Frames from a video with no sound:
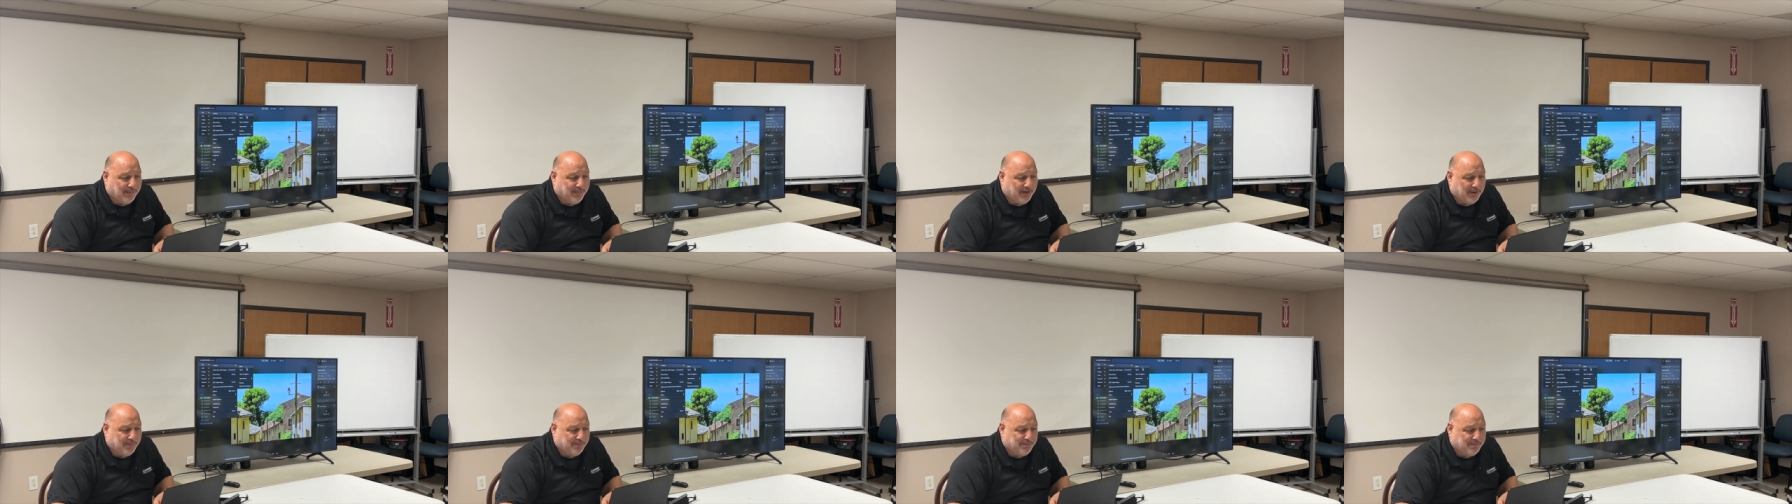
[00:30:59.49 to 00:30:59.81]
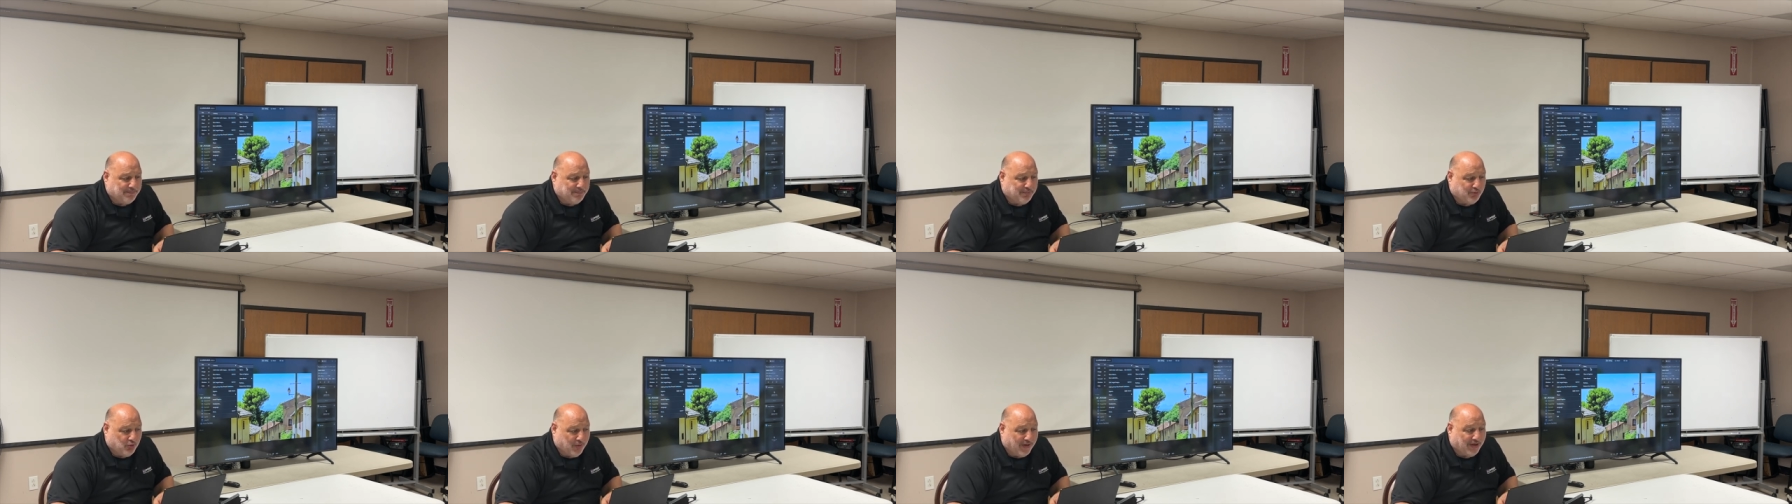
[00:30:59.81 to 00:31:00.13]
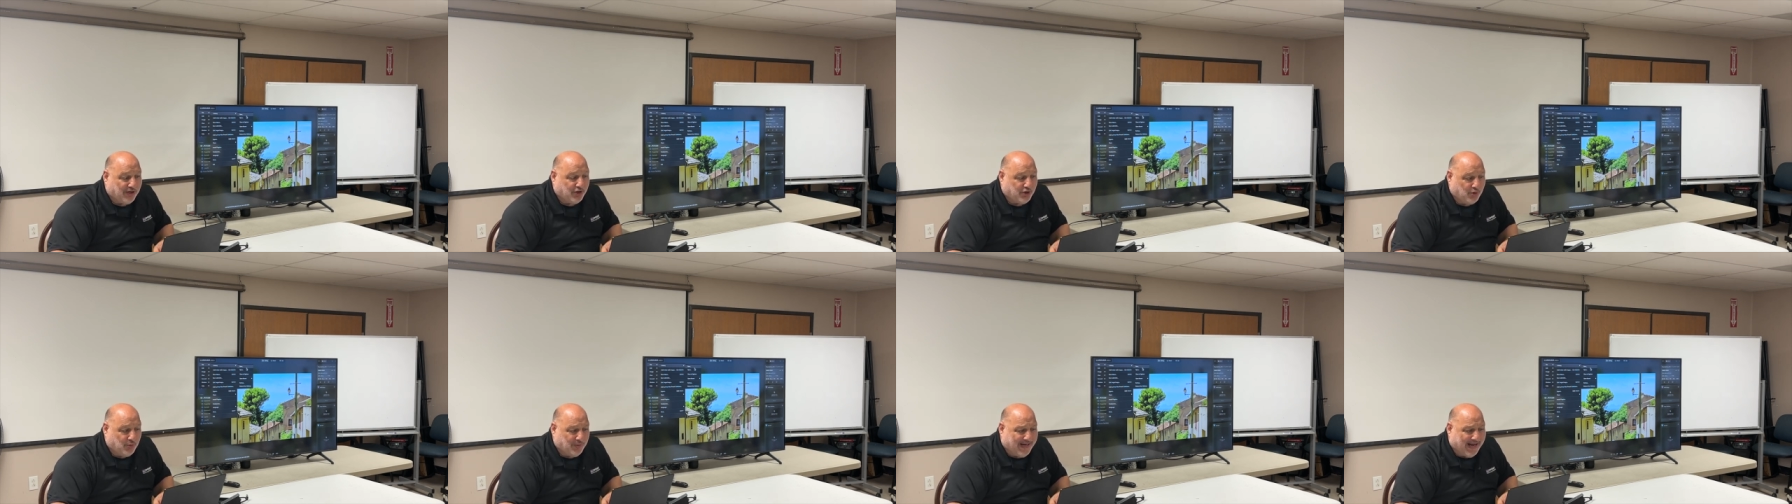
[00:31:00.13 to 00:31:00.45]
going to create
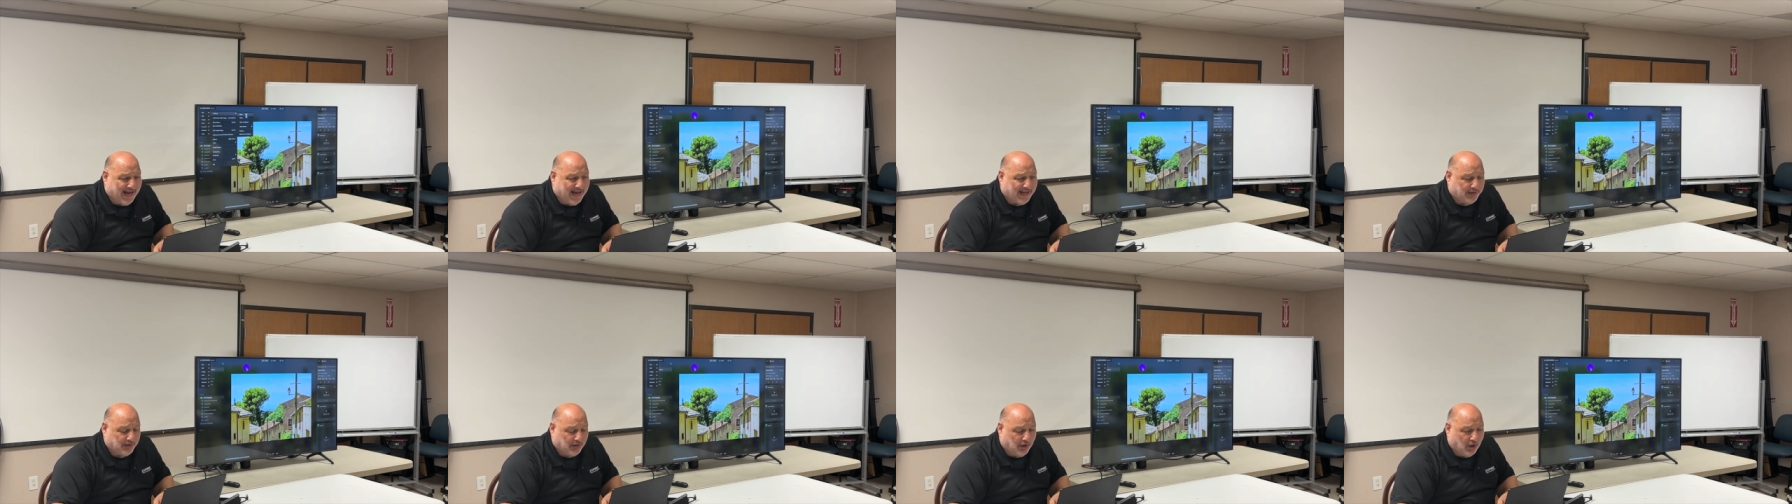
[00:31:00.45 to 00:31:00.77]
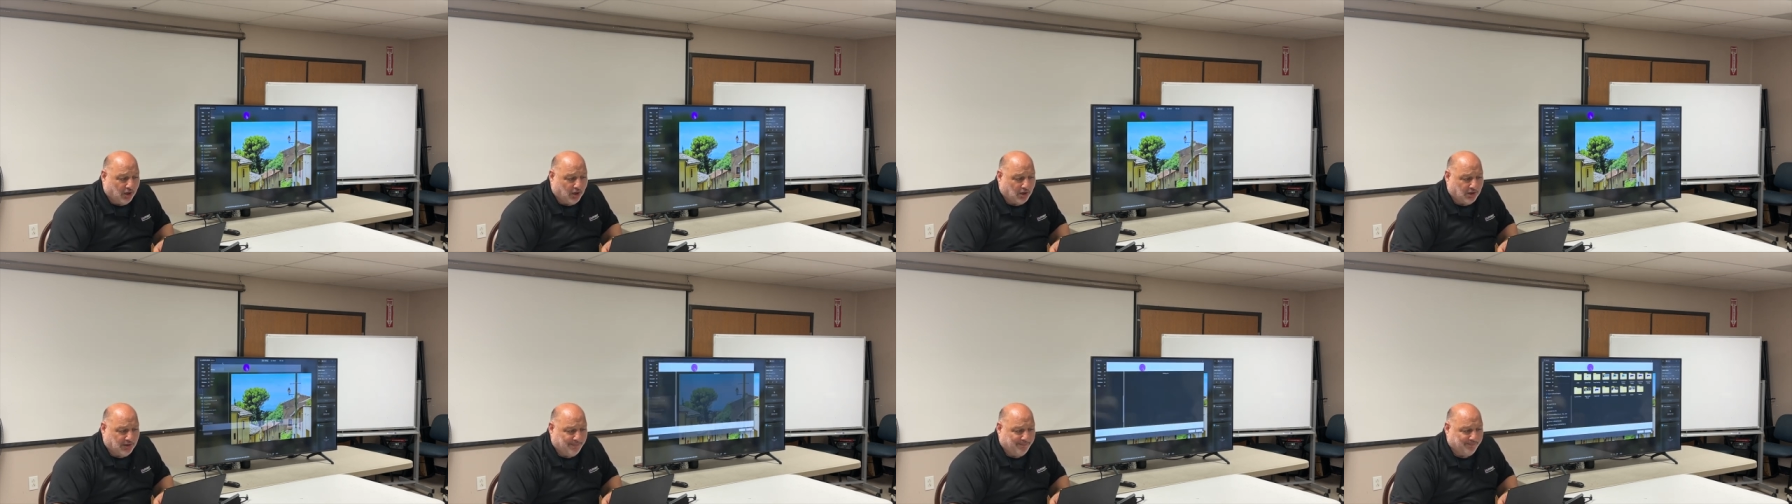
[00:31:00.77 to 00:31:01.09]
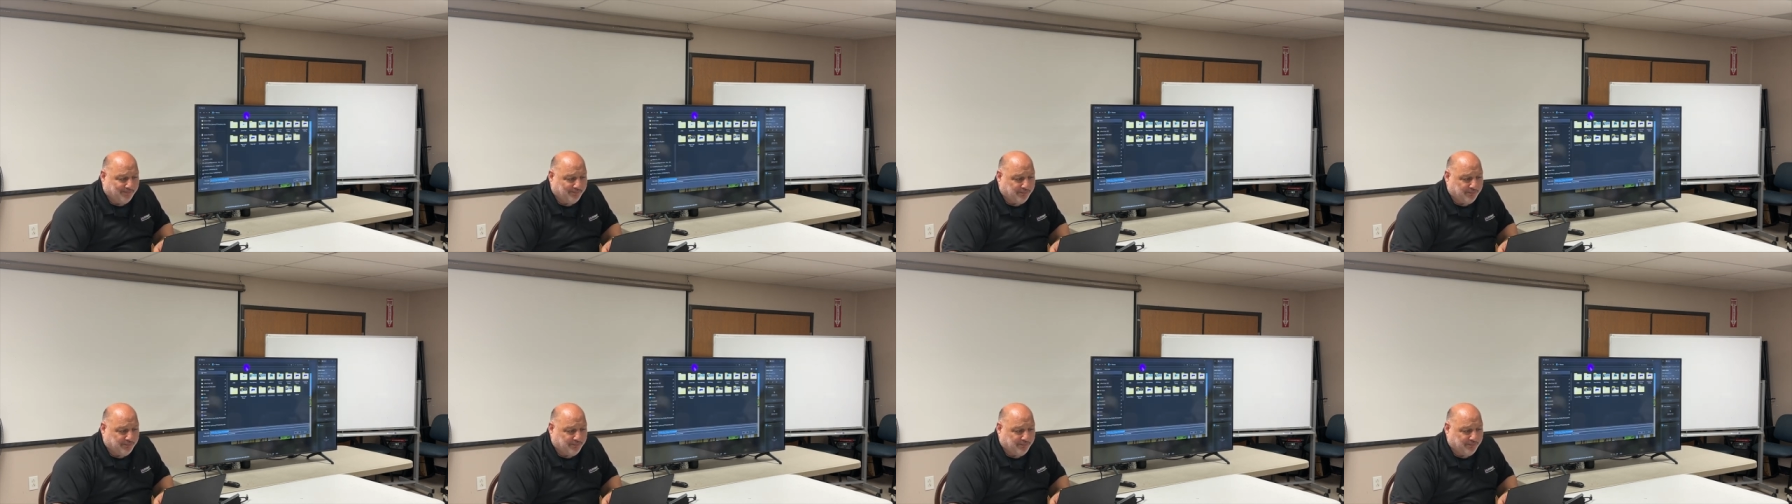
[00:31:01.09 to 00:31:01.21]
a new catalog.